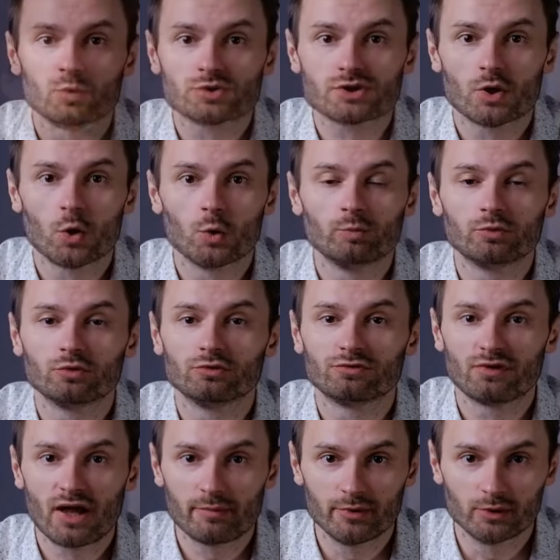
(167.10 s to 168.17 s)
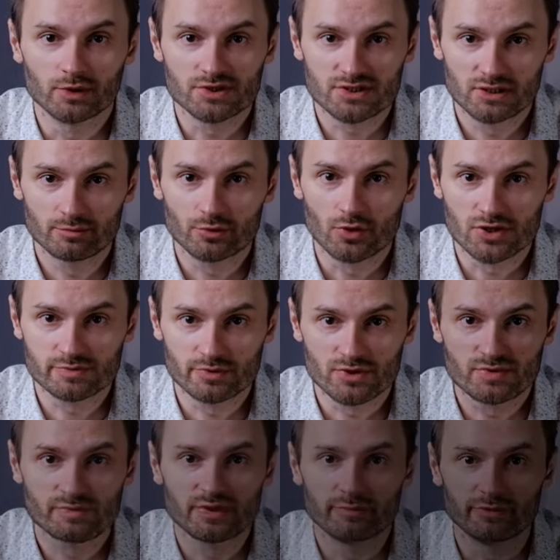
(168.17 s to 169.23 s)
was home to fabulously
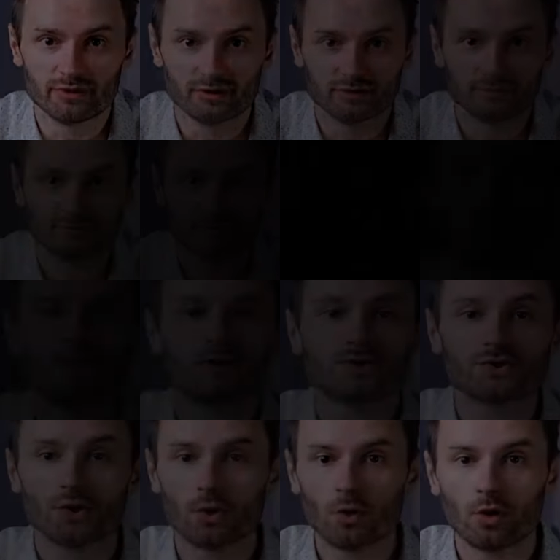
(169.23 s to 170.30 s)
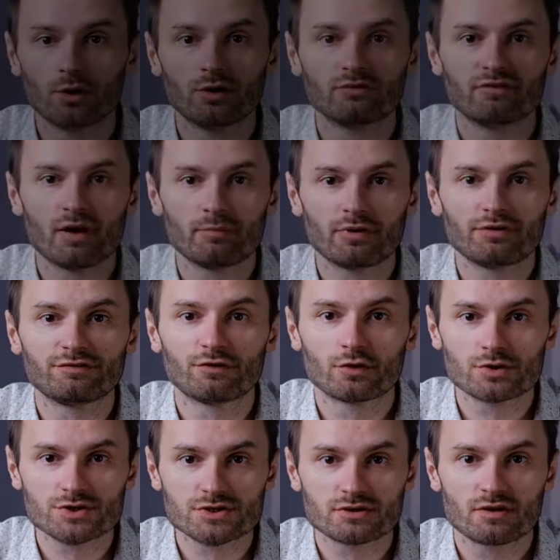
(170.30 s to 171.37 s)
prosperous people. So on November
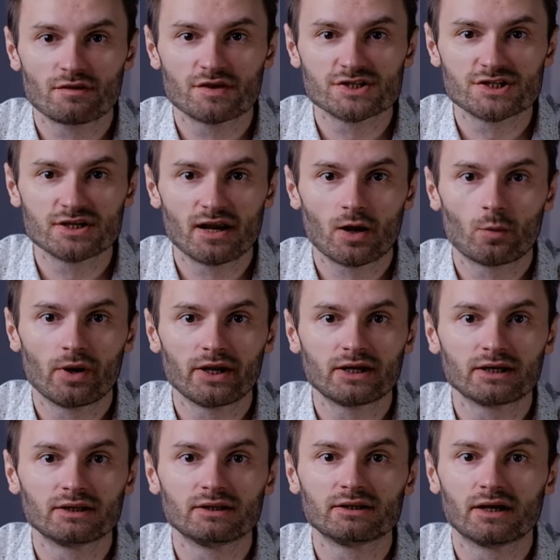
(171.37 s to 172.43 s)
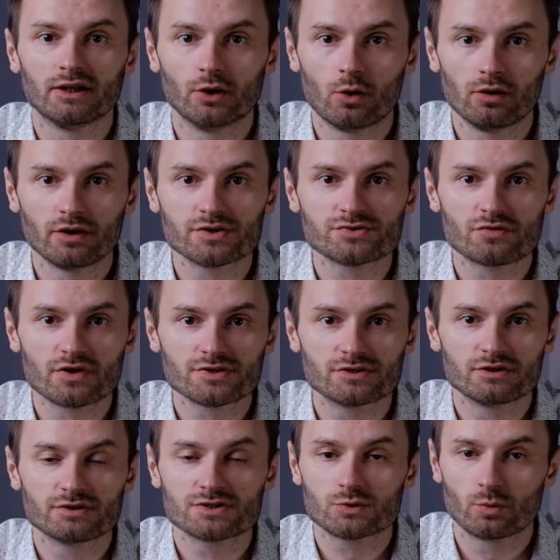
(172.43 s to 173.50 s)
1st, the city awakened and all its
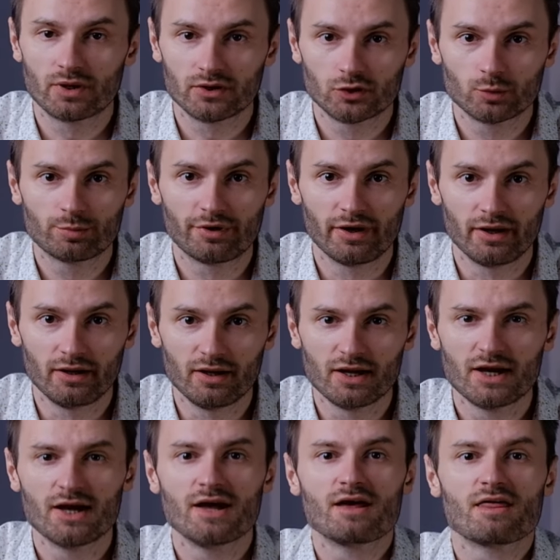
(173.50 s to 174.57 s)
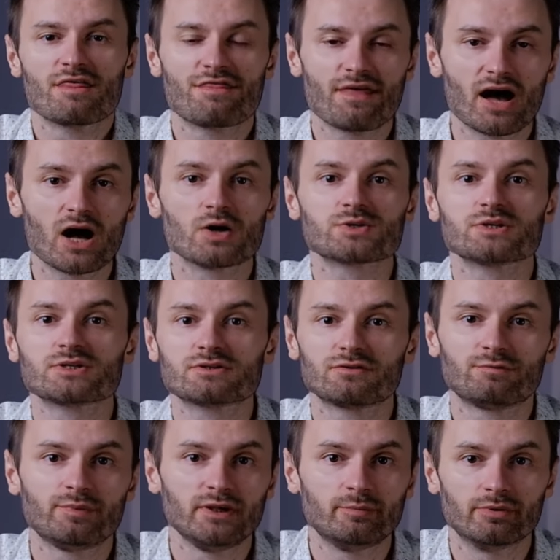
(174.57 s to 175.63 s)
residents went to pray. Thousands
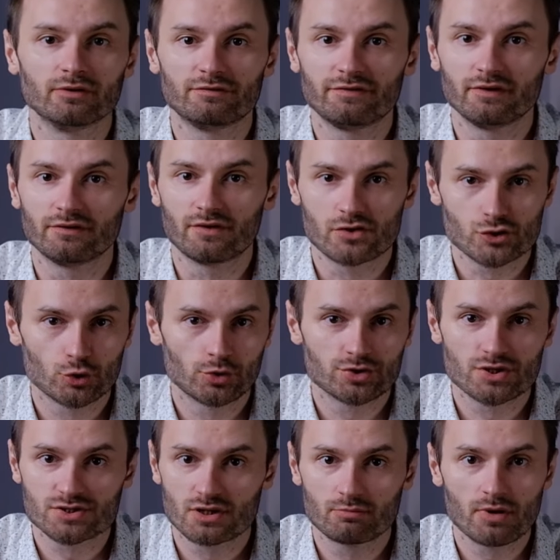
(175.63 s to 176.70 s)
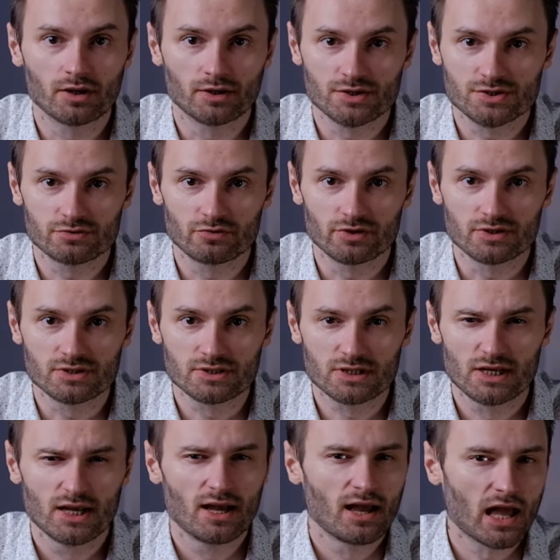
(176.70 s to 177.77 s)
of people filled the churches and monasteries.
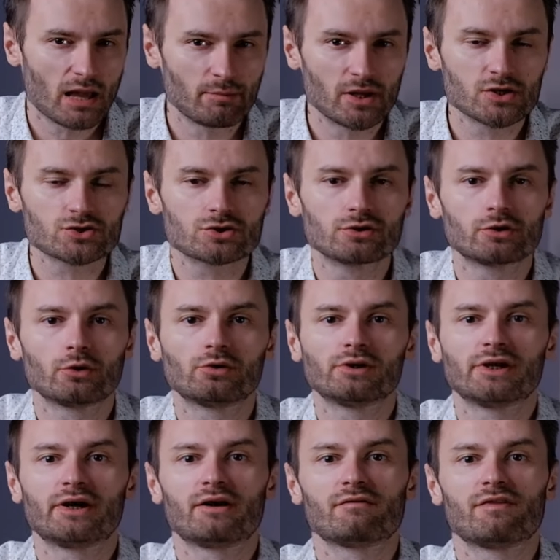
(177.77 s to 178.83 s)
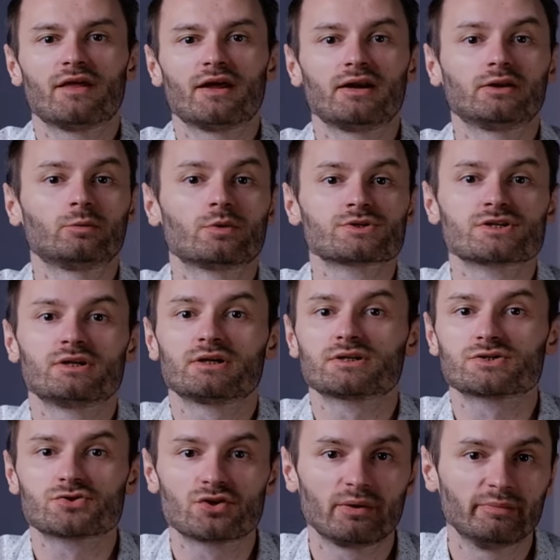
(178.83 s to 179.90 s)
I mentioned earlier that it was an
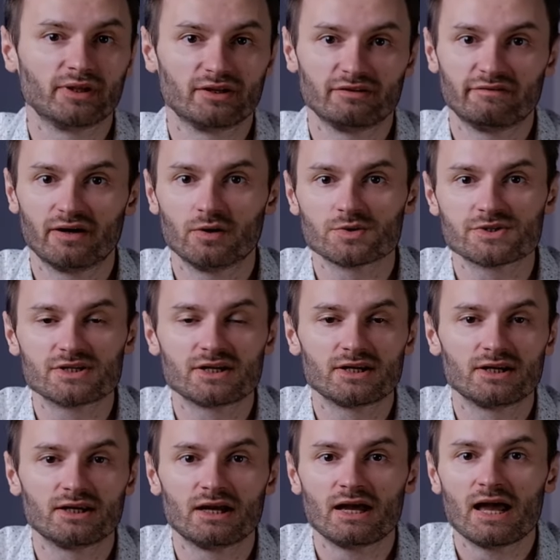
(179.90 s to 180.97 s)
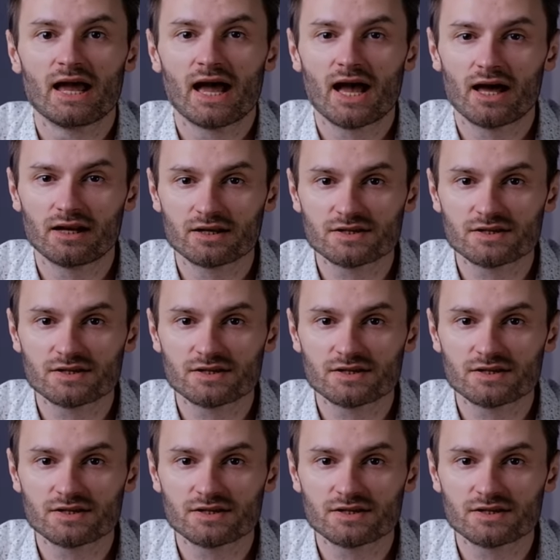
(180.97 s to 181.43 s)
extremely devout city, and